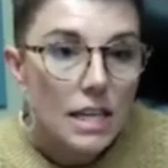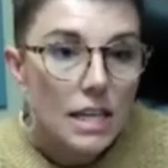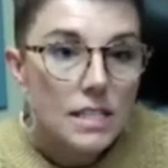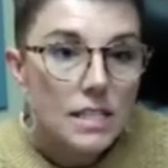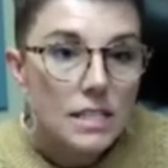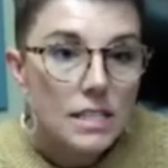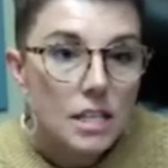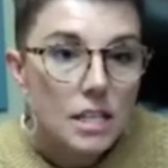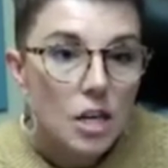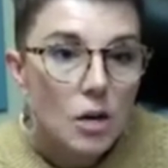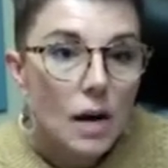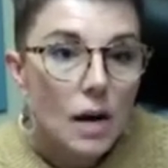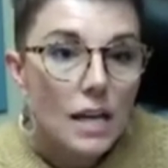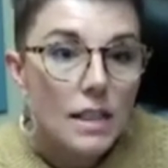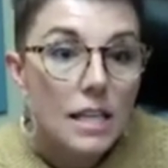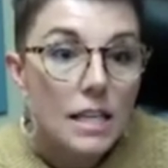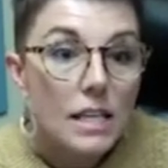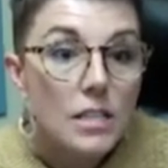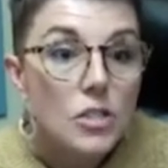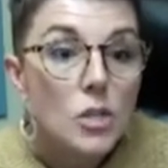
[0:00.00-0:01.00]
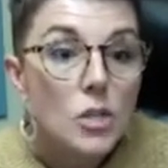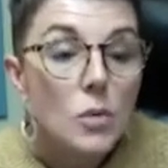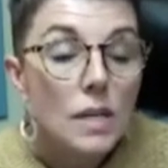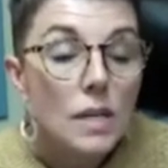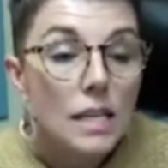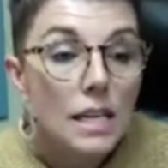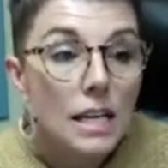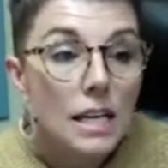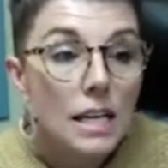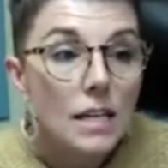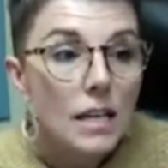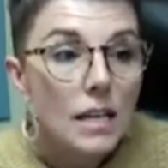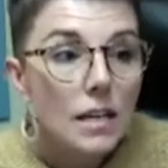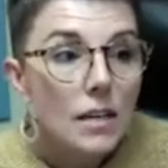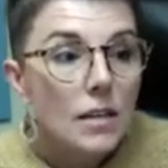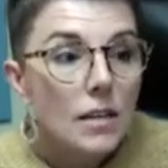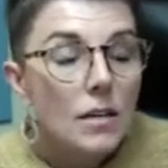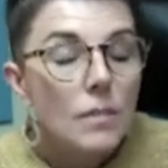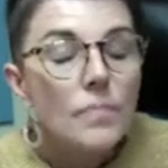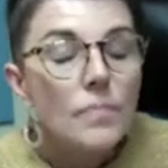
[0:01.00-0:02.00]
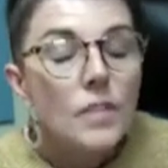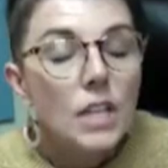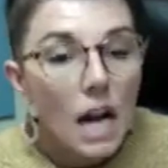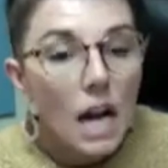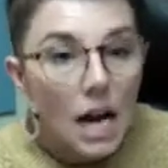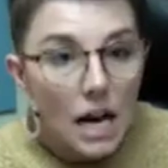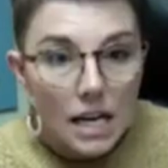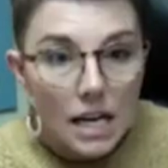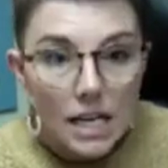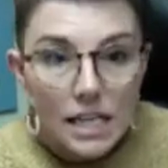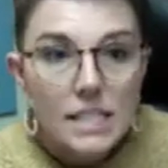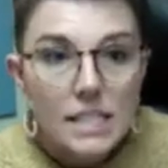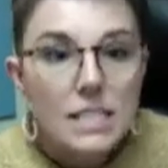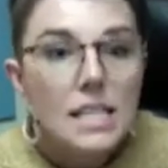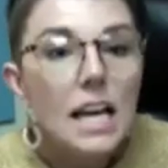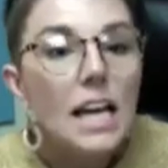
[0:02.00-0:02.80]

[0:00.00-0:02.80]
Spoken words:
And so I think doing it kind